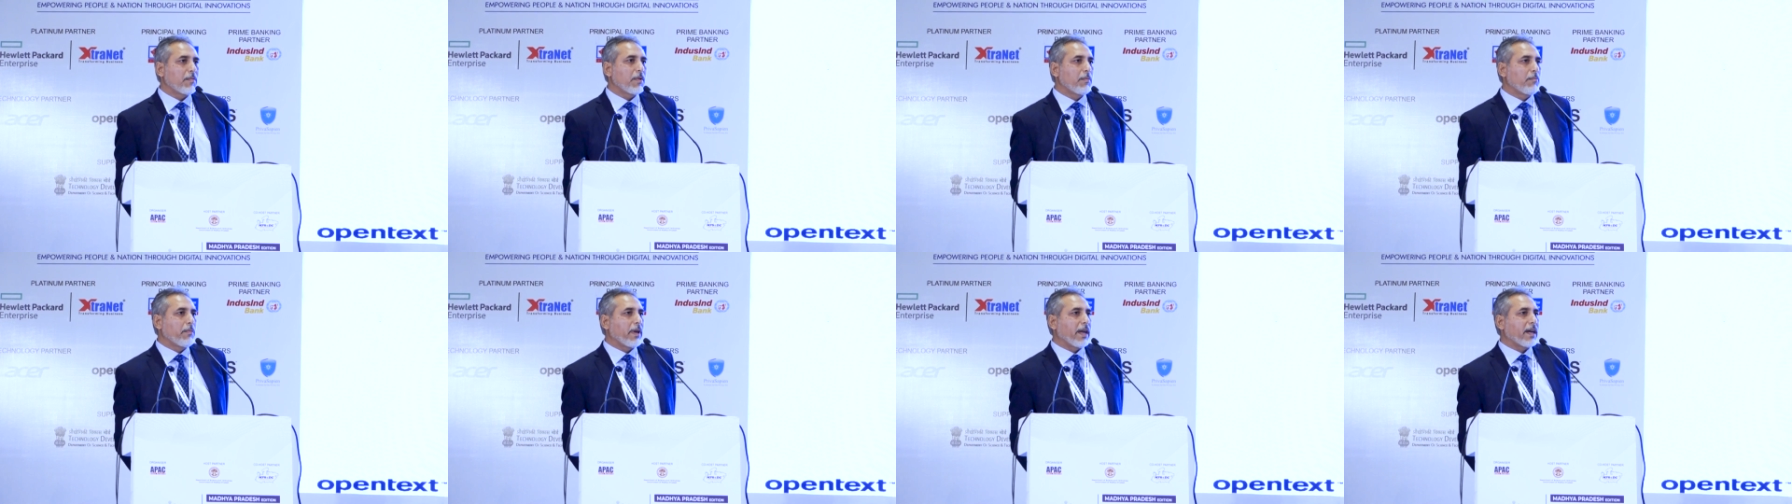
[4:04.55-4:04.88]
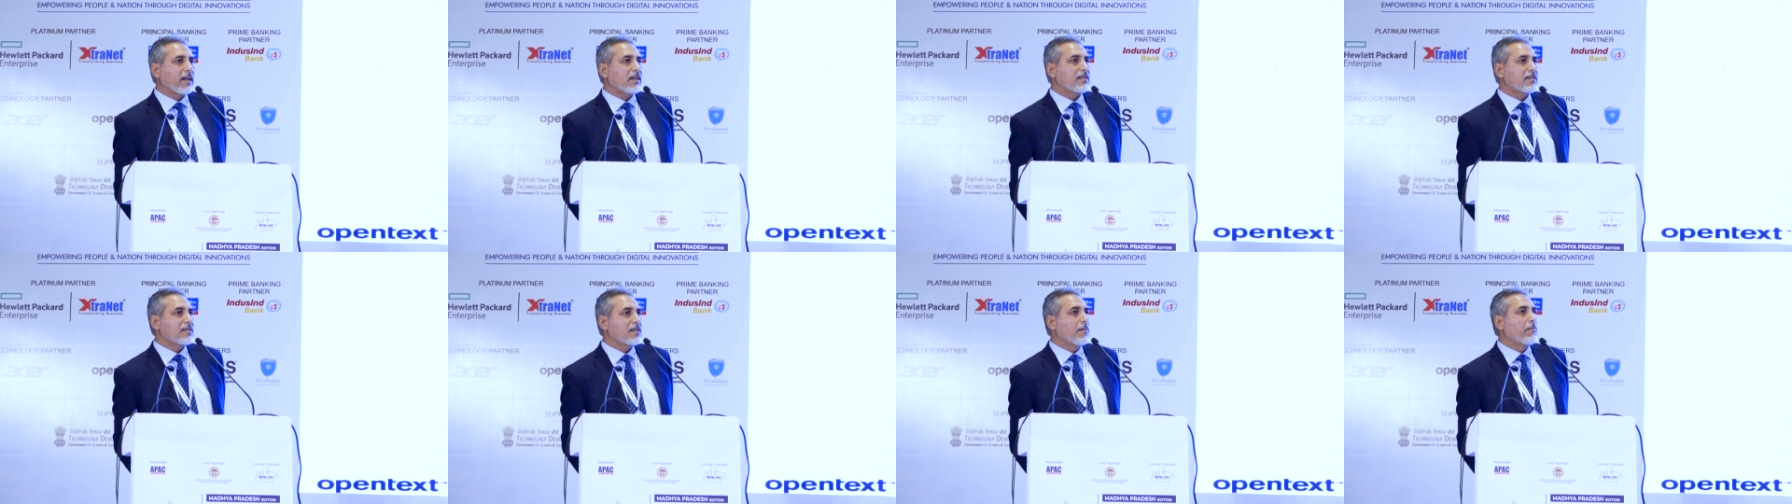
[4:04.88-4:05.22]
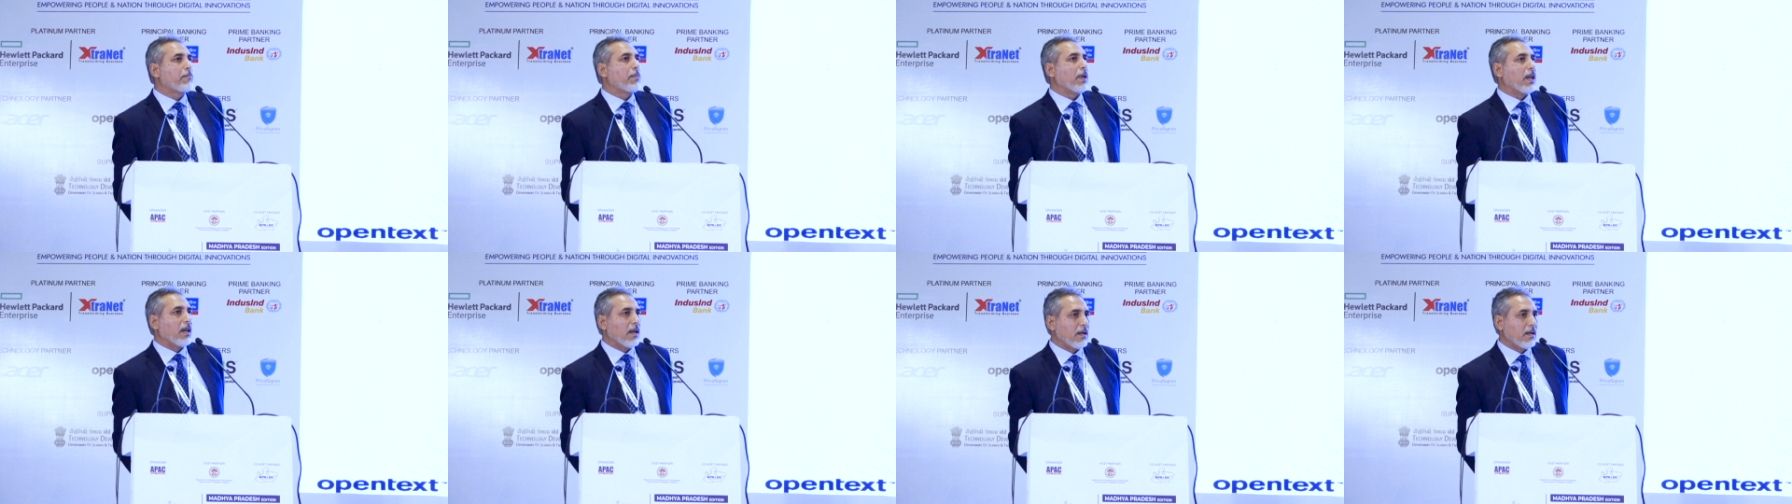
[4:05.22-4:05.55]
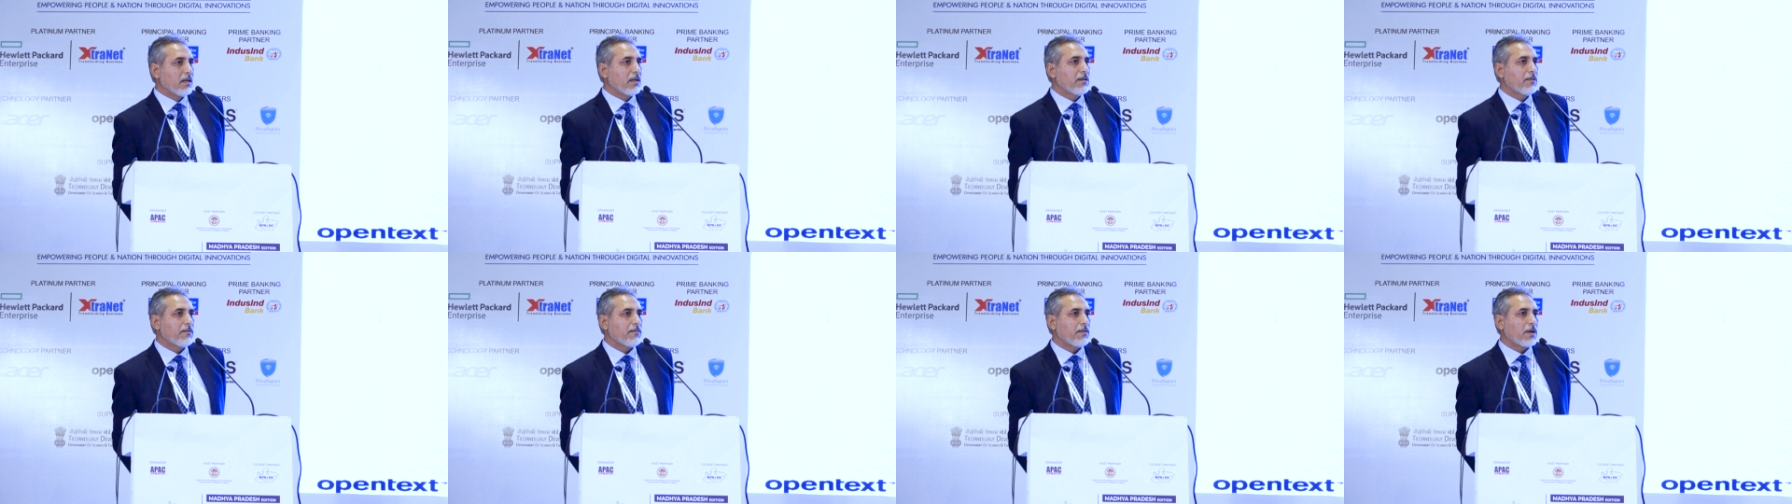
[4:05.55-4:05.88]
be made simple
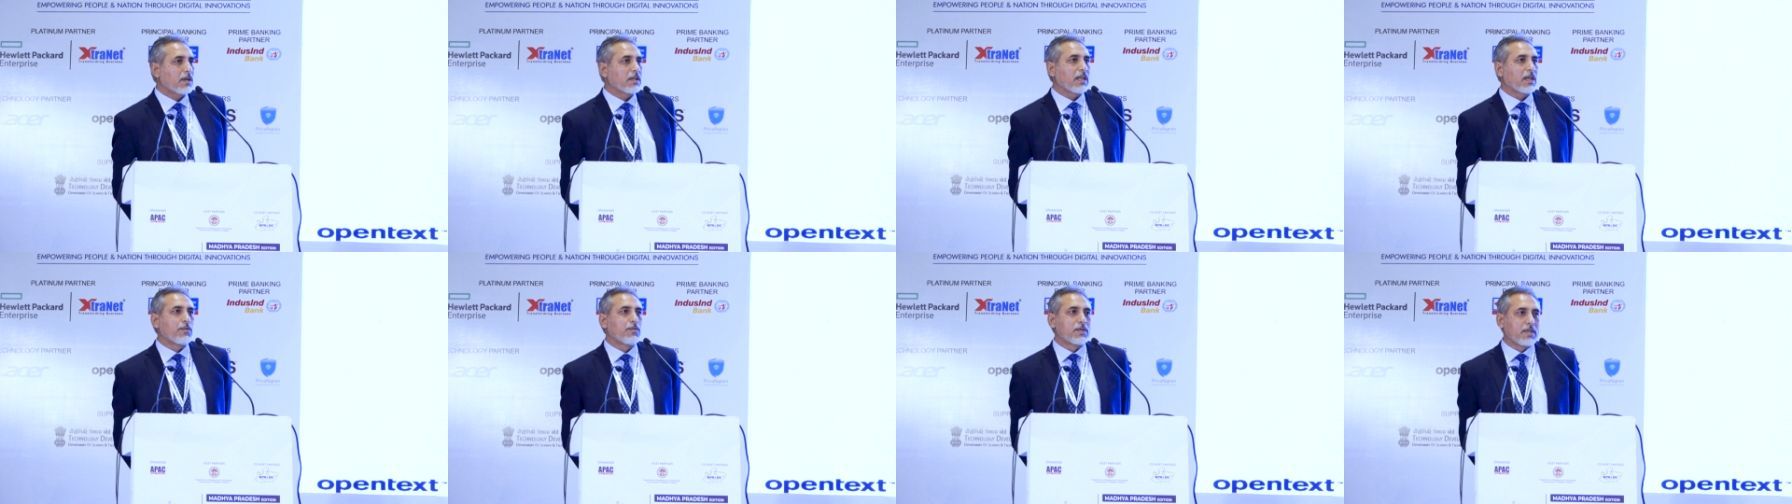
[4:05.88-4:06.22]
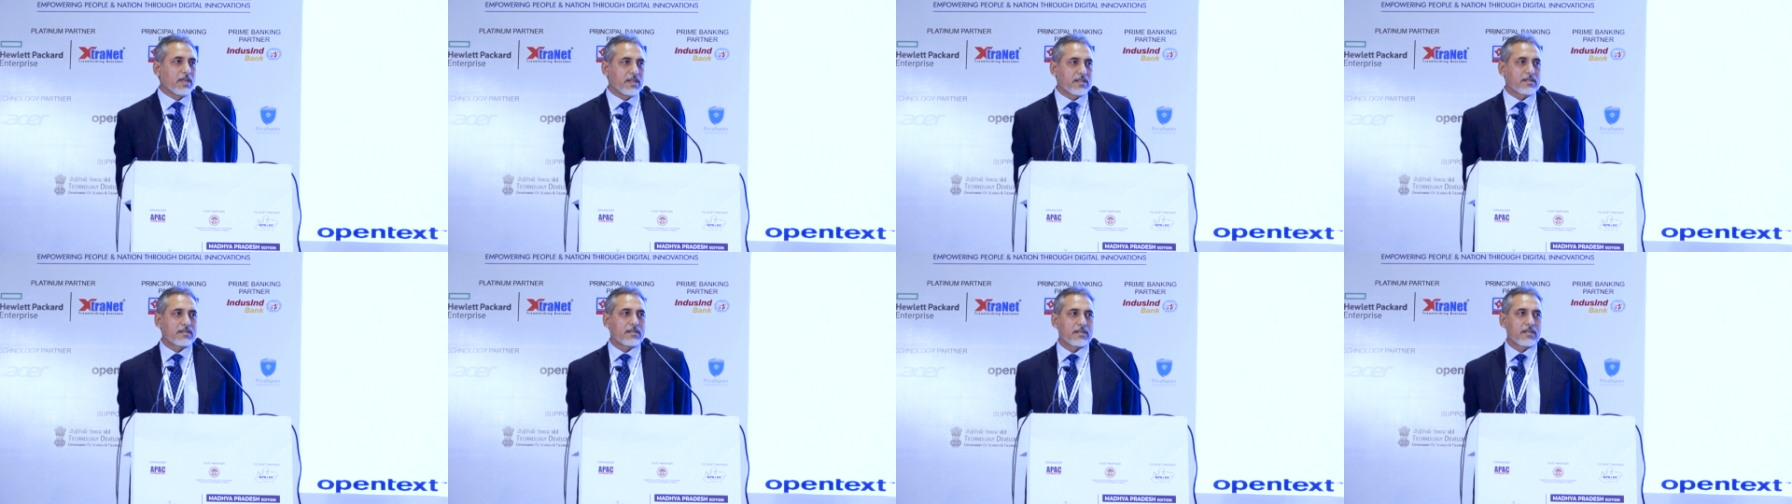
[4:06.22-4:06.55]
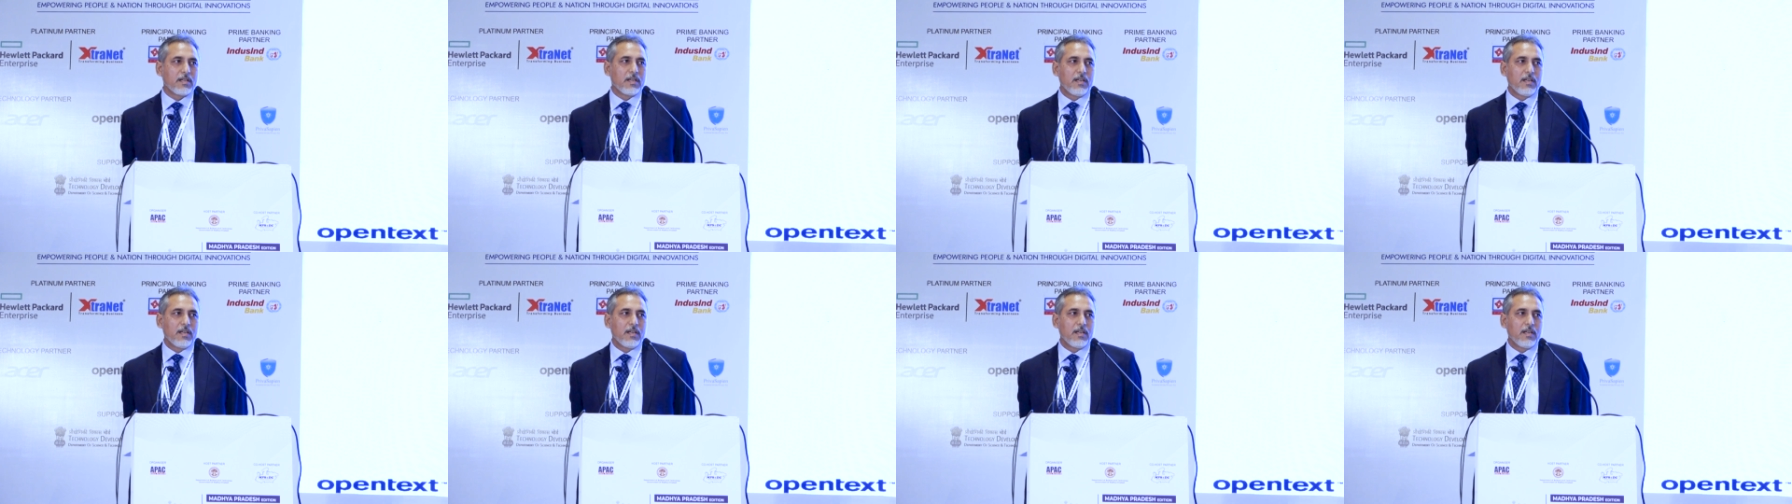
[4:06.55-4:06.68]
for the users